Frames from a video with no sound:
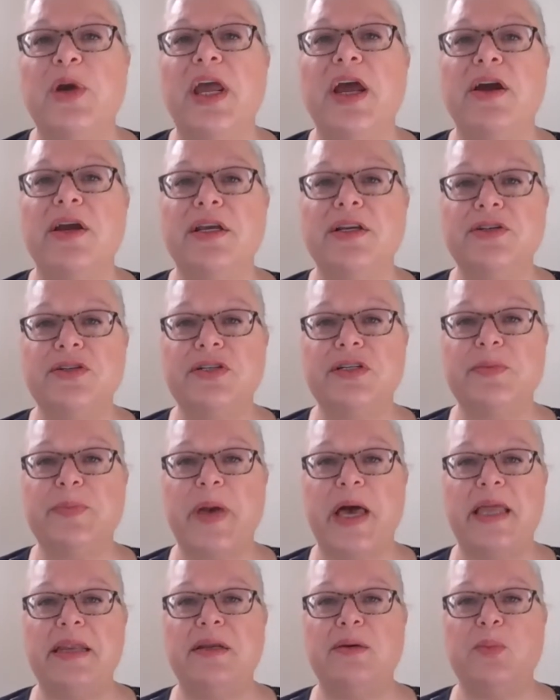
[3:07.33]
We are
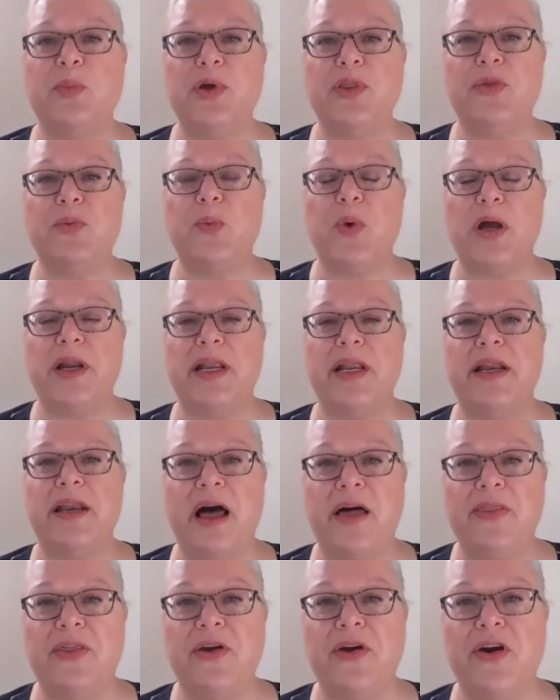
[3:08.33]
interdependent with one
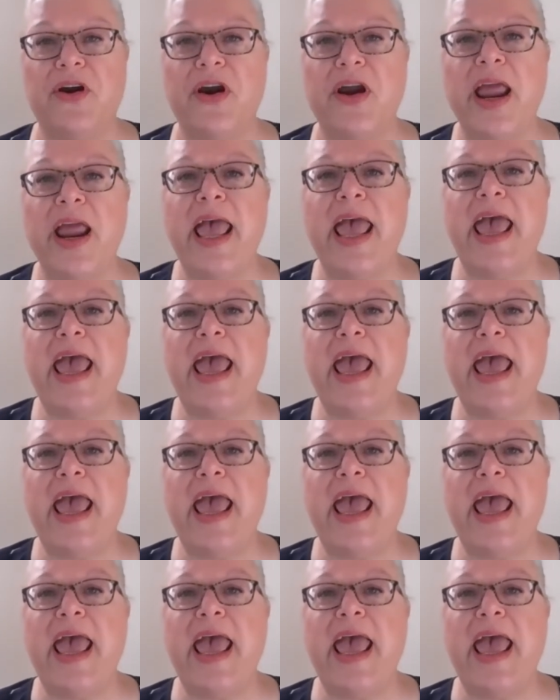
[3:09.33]
another,